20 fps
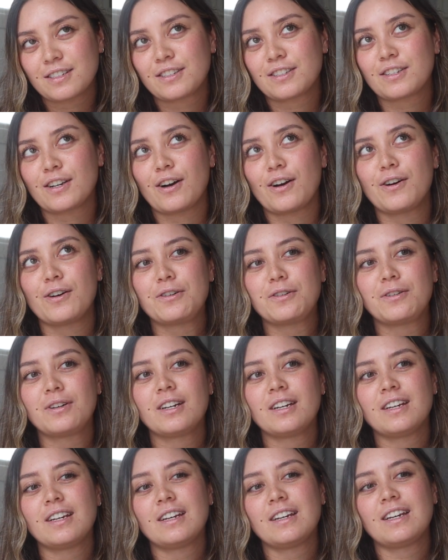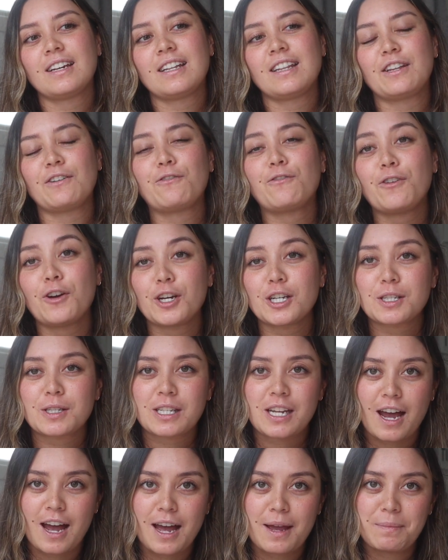So the first
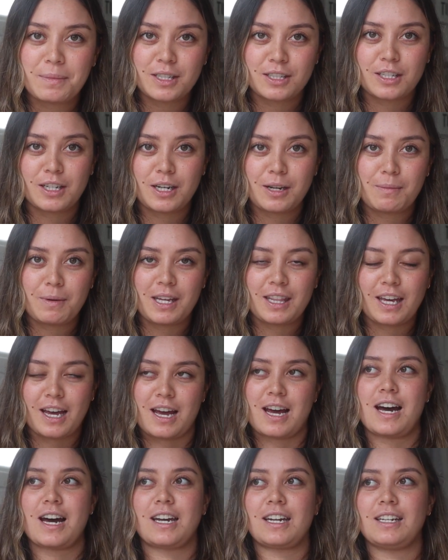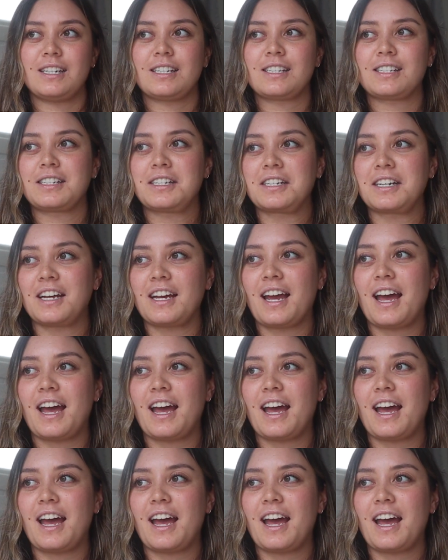time is going to be the hardest,